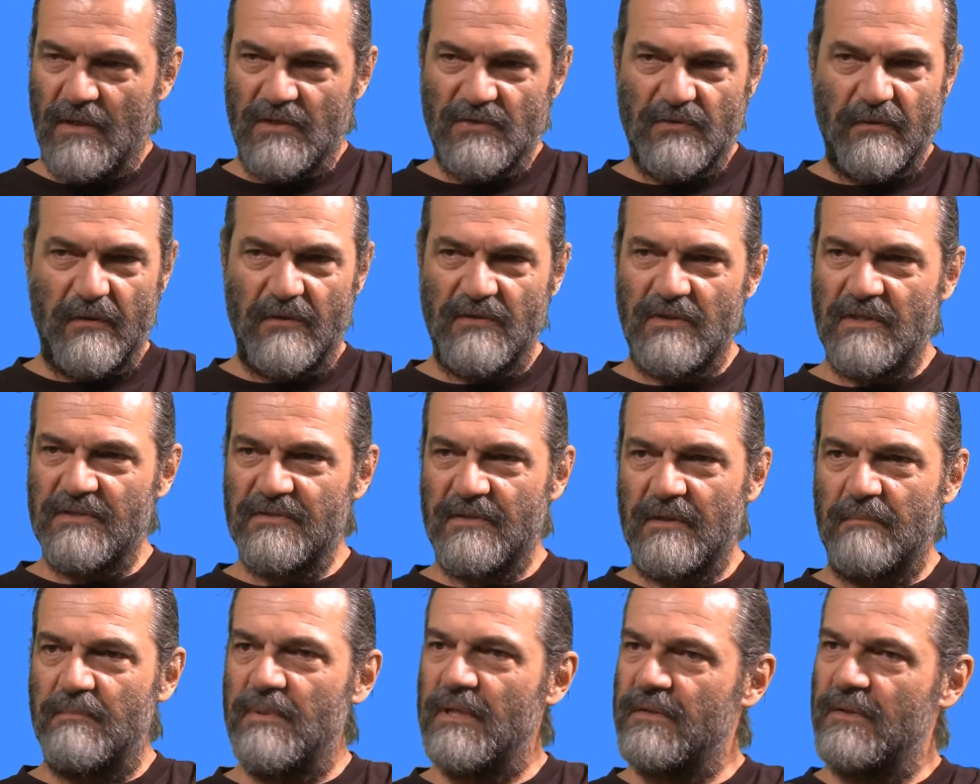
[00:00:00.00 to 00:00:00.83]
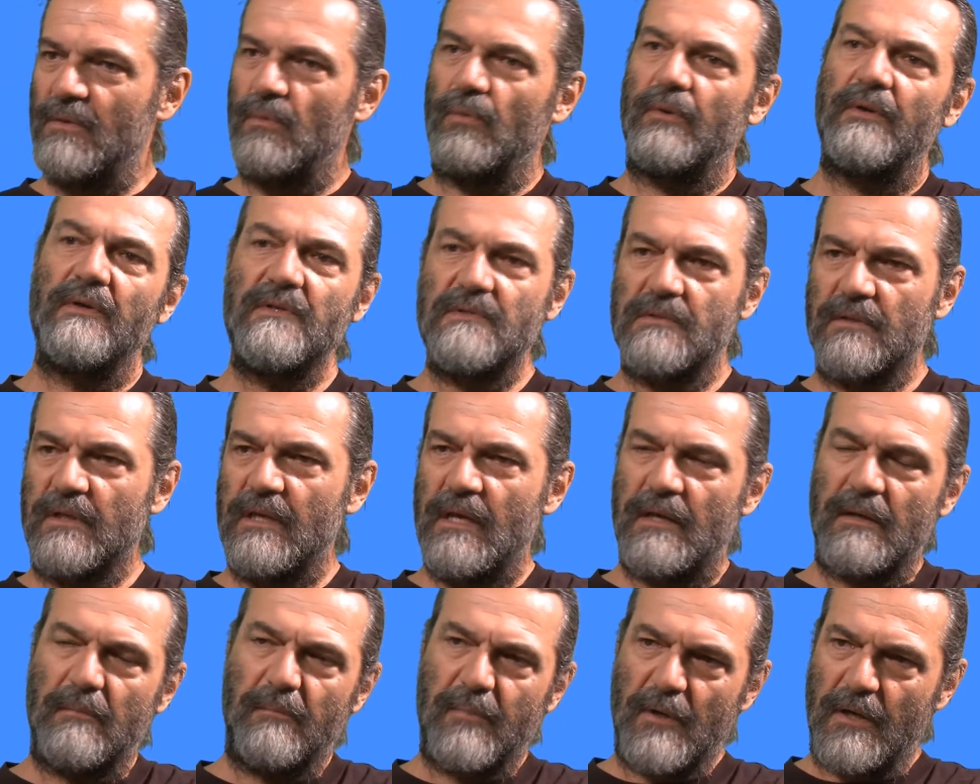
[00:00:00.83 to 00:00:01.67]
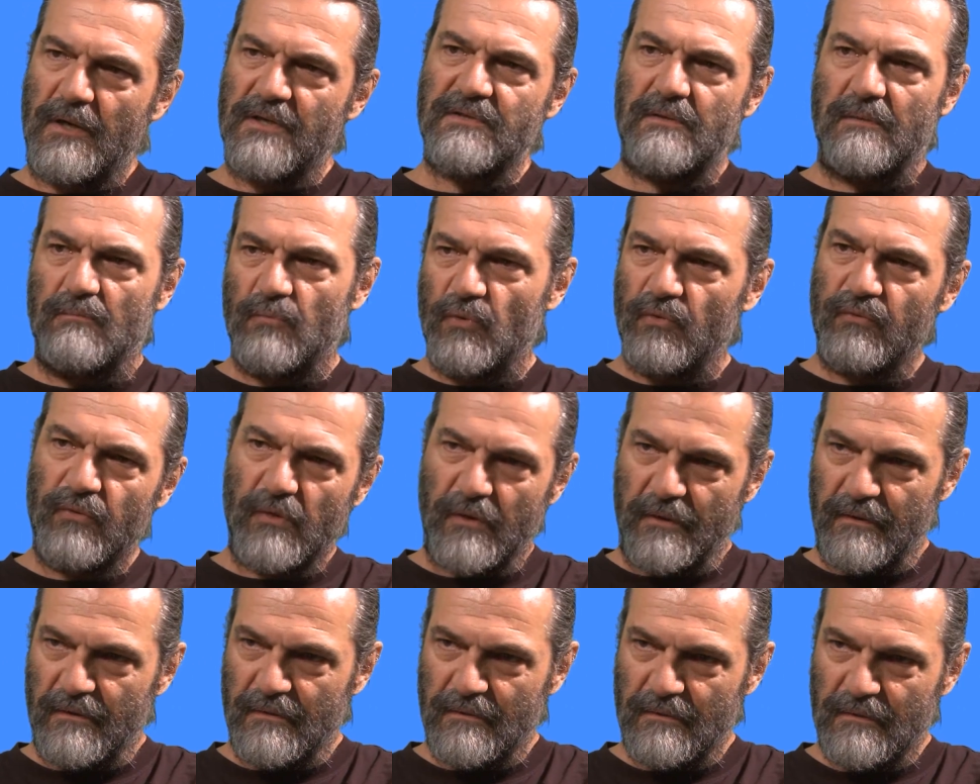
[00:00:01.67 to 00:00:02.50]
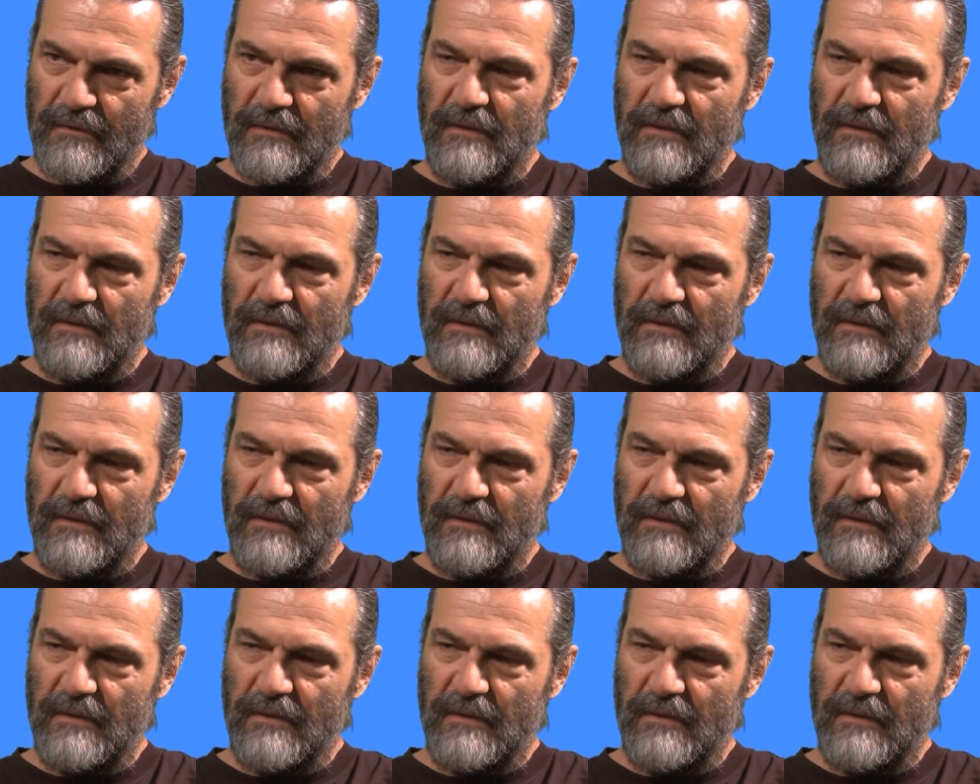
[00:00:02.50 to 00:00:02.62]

So they just repeat the words, get a pass and move on.